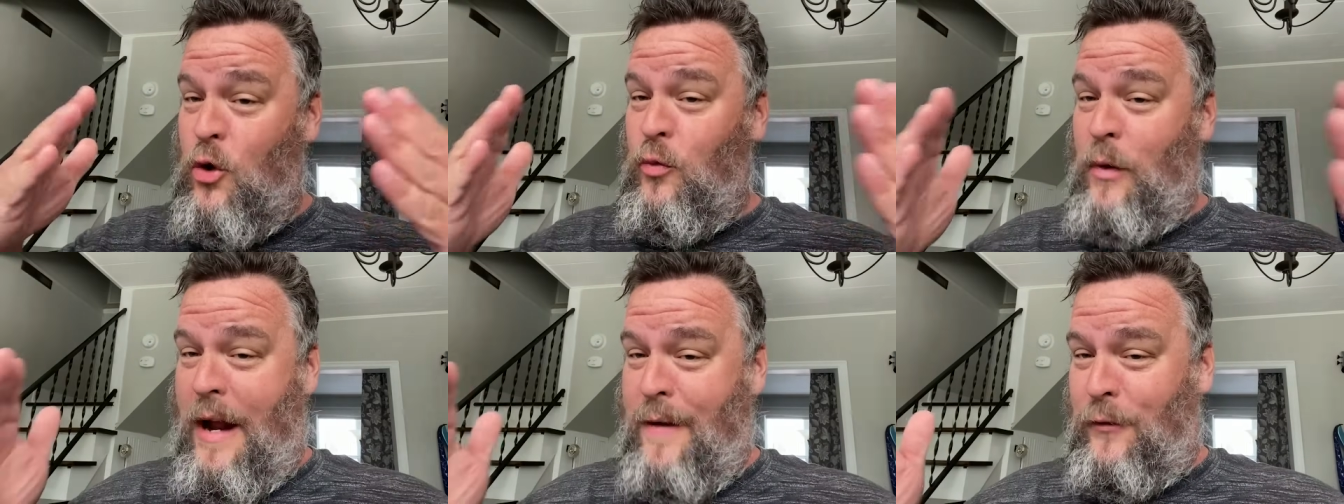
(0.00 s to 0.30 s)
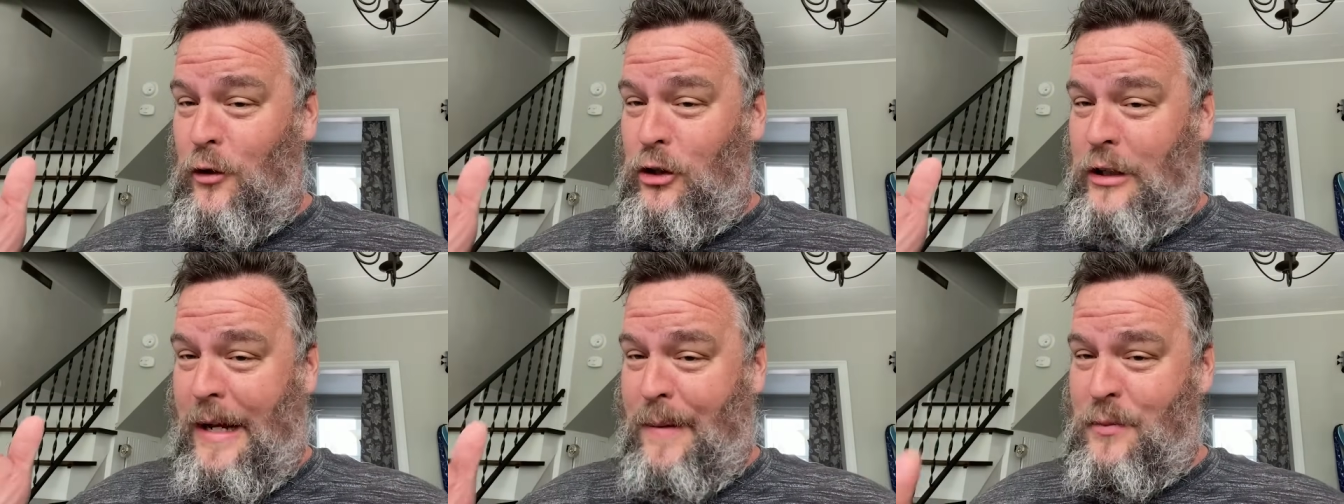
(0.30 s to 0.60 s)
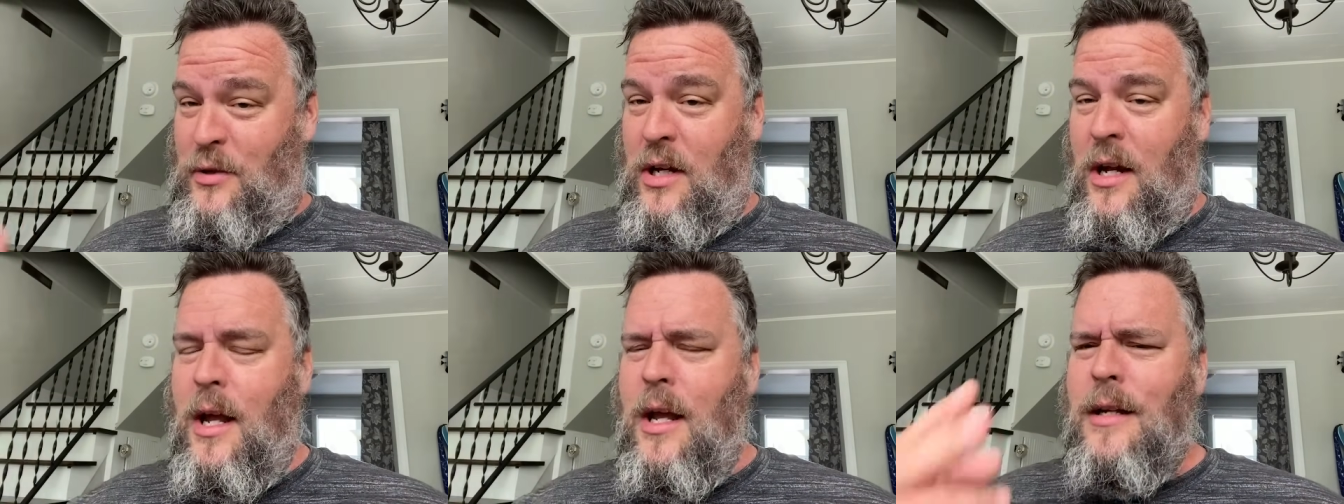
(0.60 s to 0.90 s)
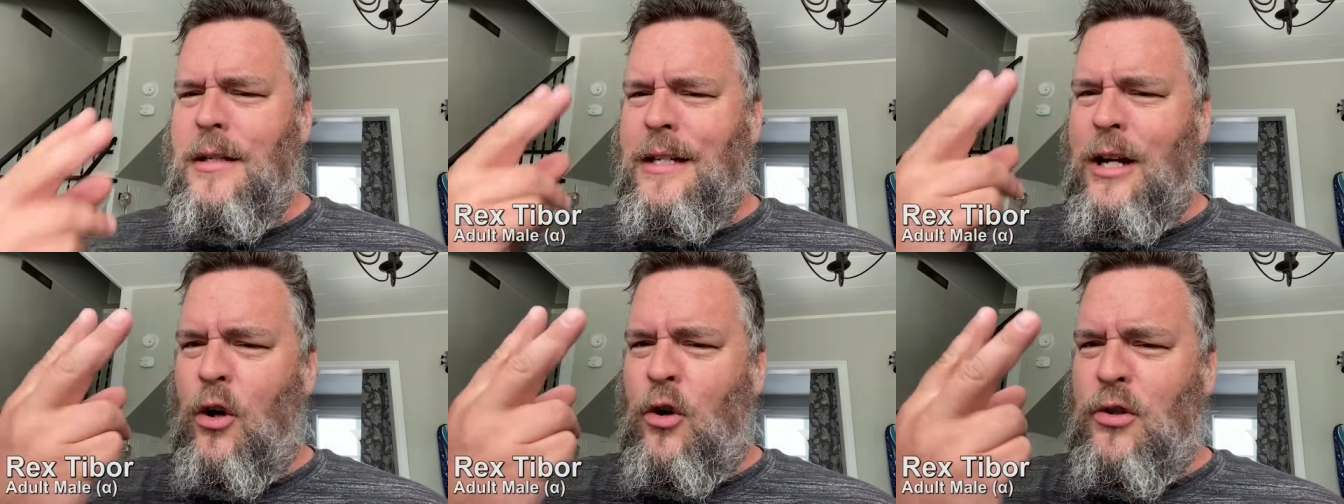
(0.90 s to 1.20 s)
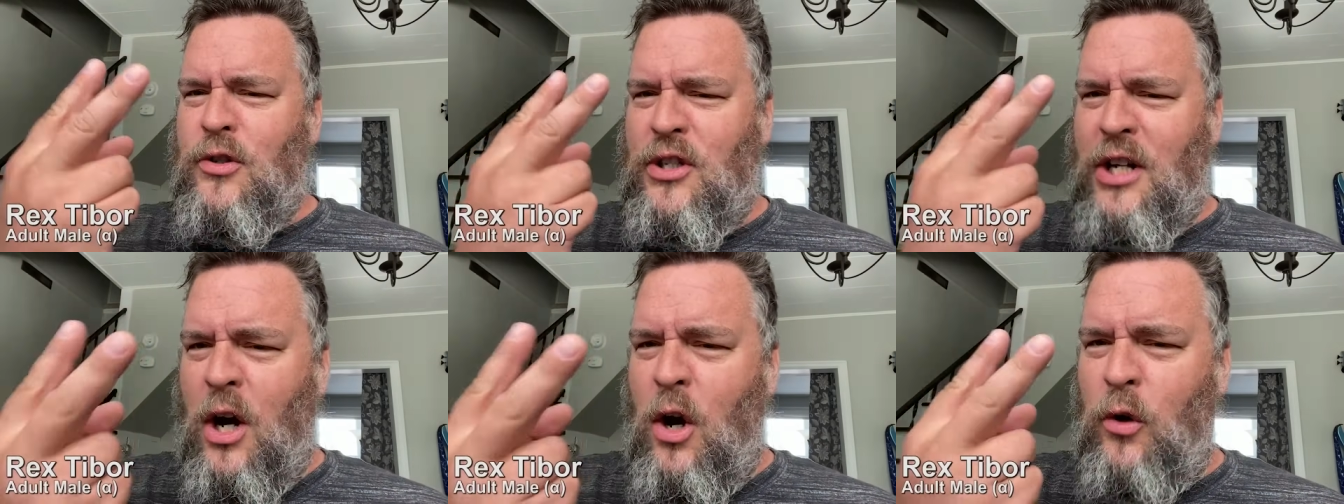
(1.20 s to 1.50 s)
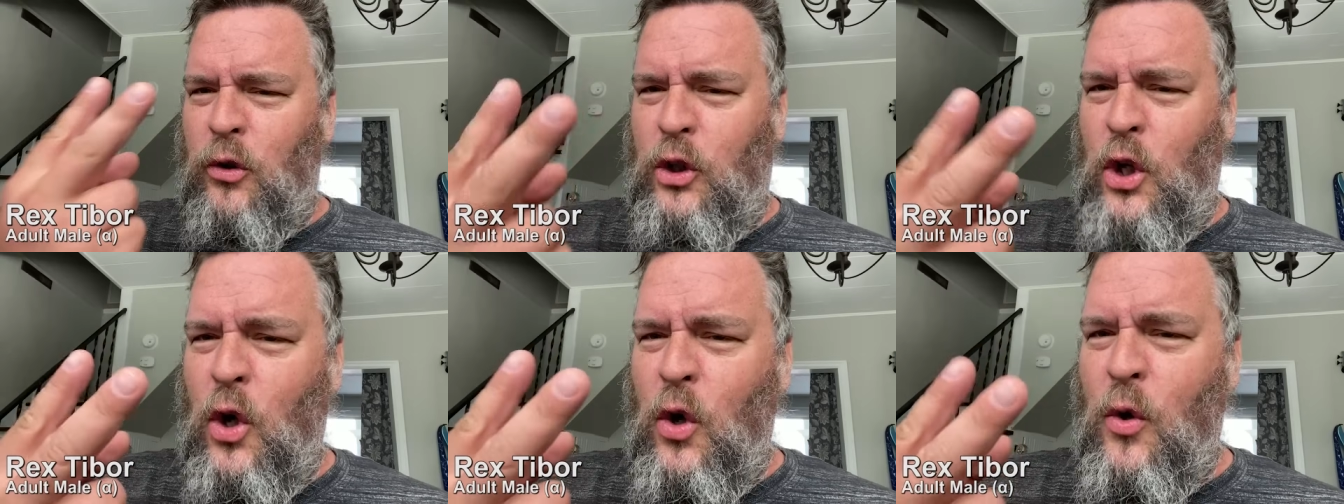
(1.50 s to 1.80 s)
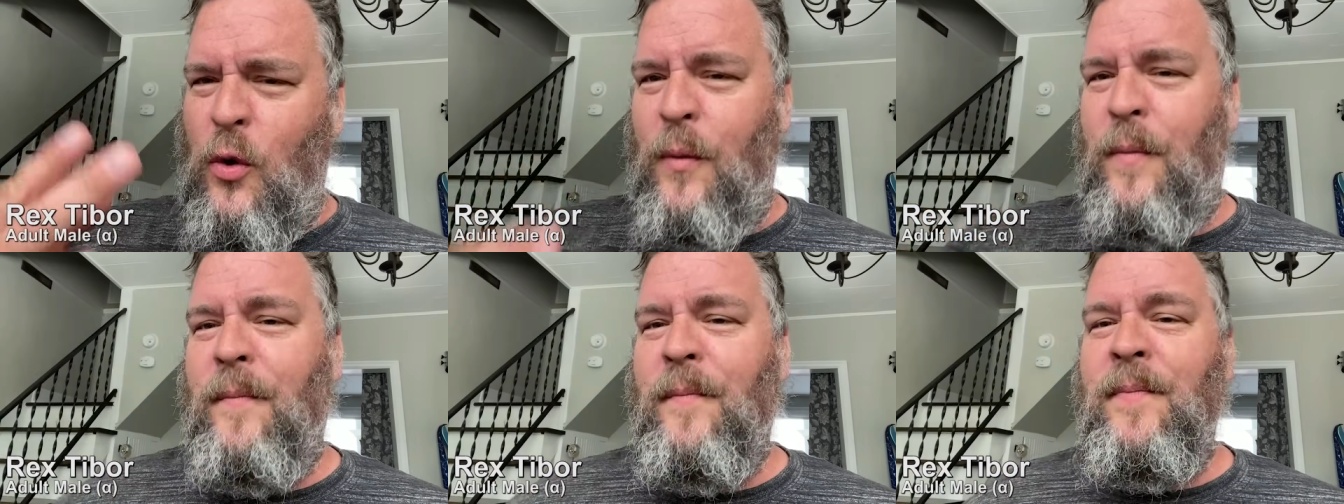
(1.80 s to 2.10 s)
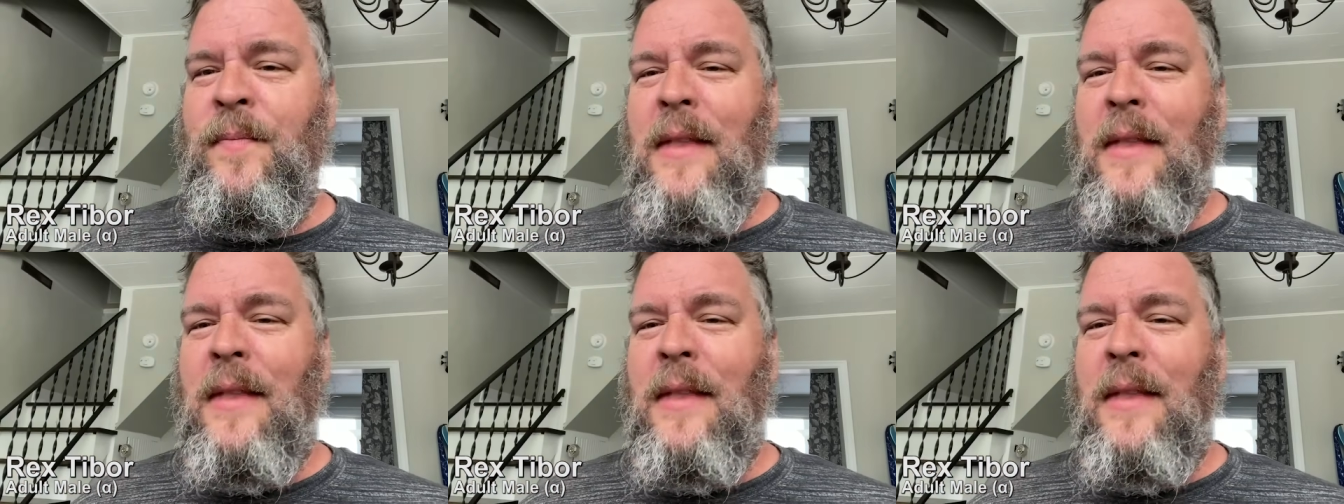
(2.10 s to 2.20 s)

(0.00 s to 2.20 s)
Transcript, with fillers: rifle tips, 002.